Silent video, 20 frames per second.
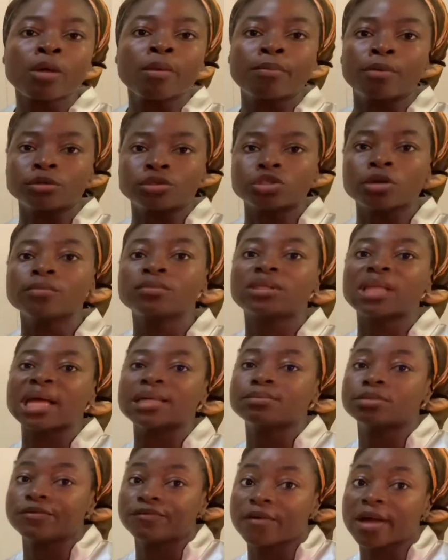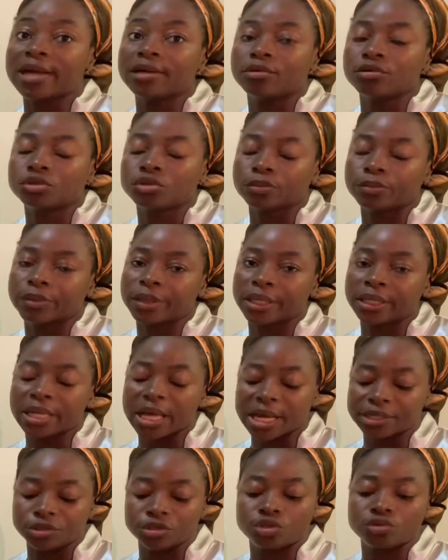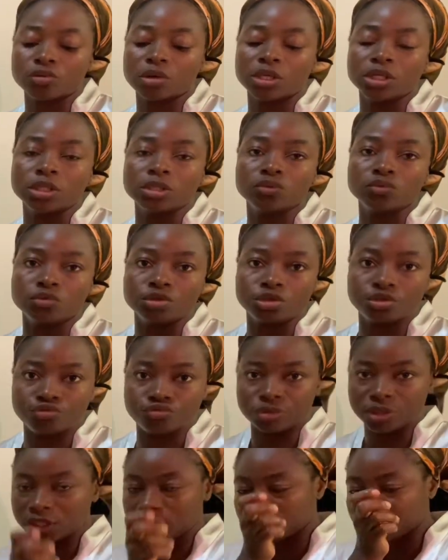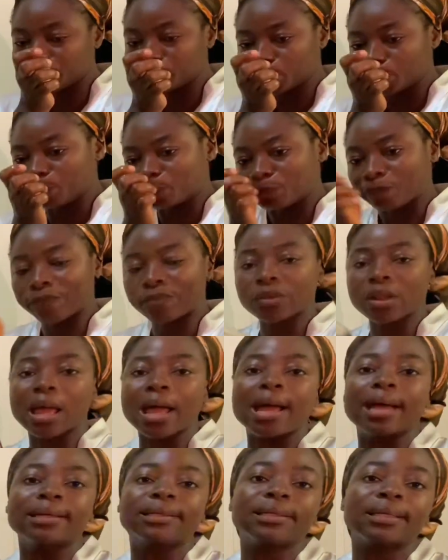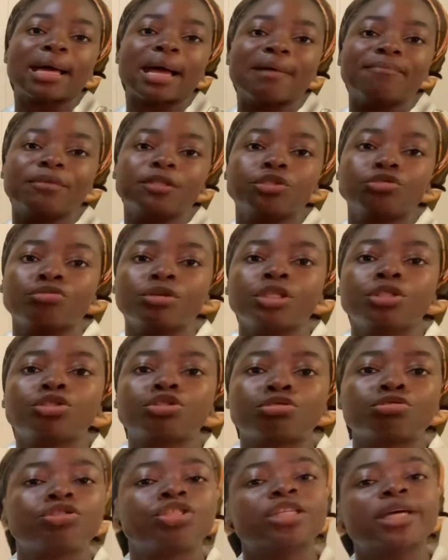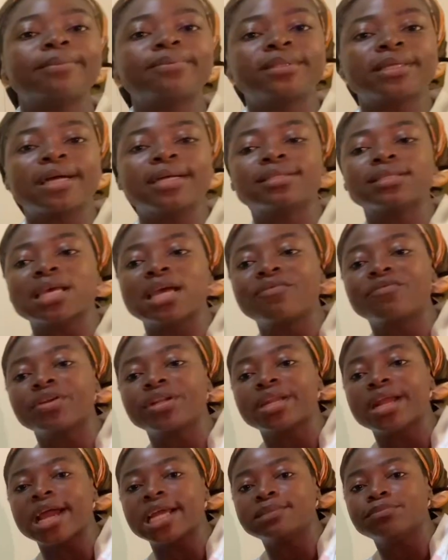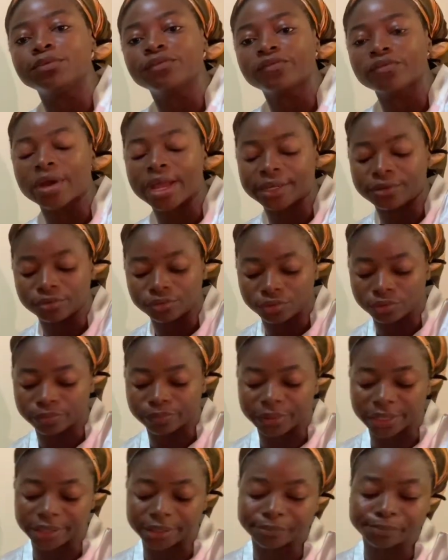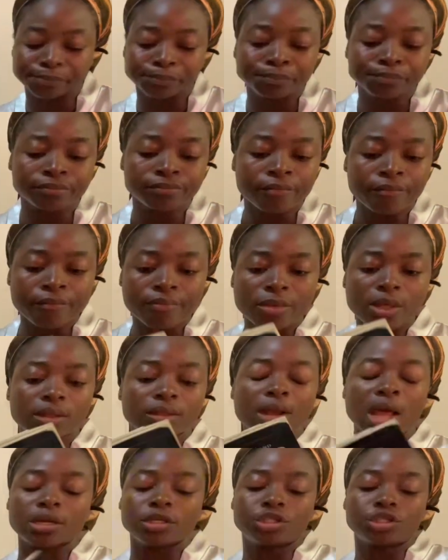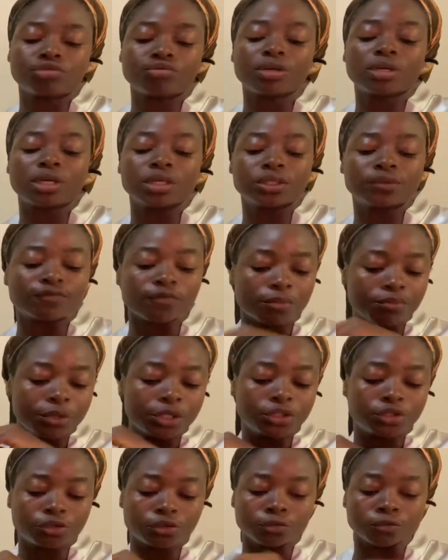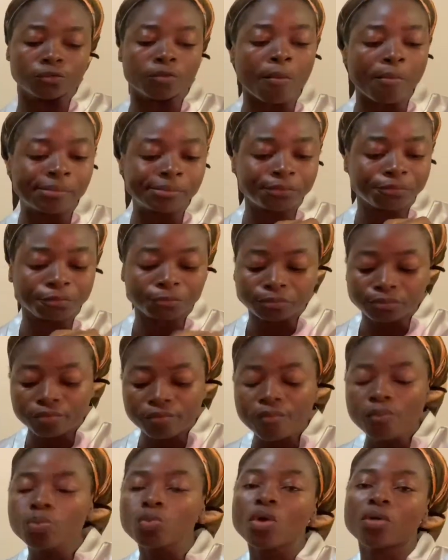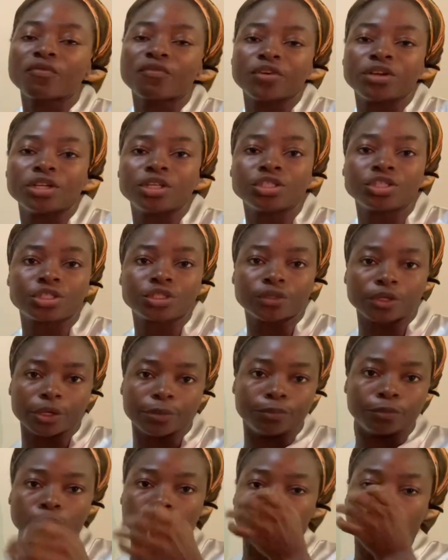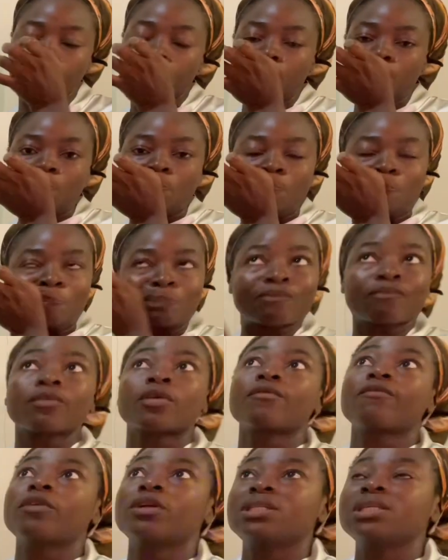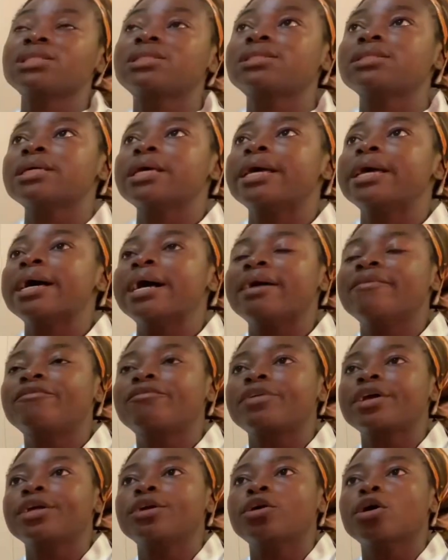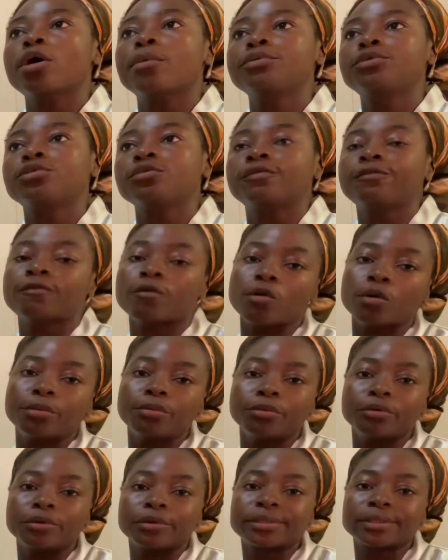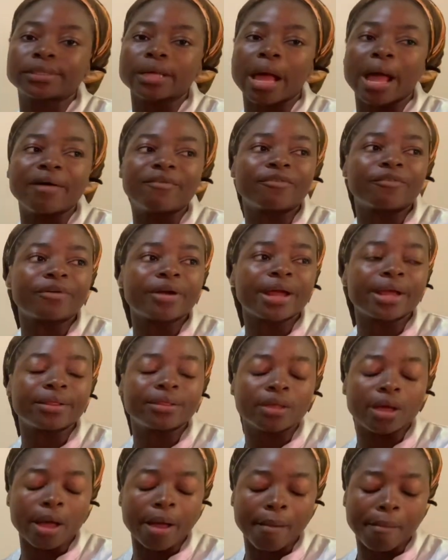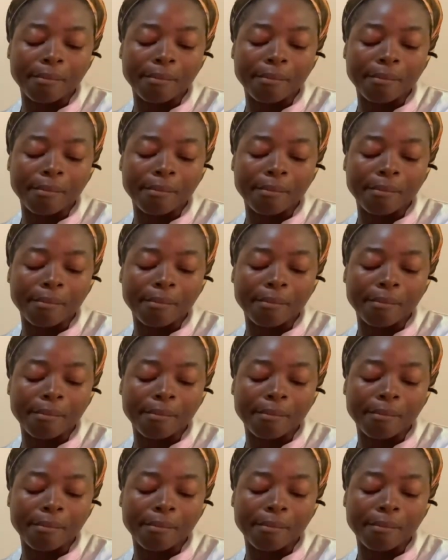but sometimes before I go to bed, I usually would read, and I've been doing 2 chapters every night before I go to bed. Now, the trick is for me to finish a book. For this year, I've read up to 4 books. I've read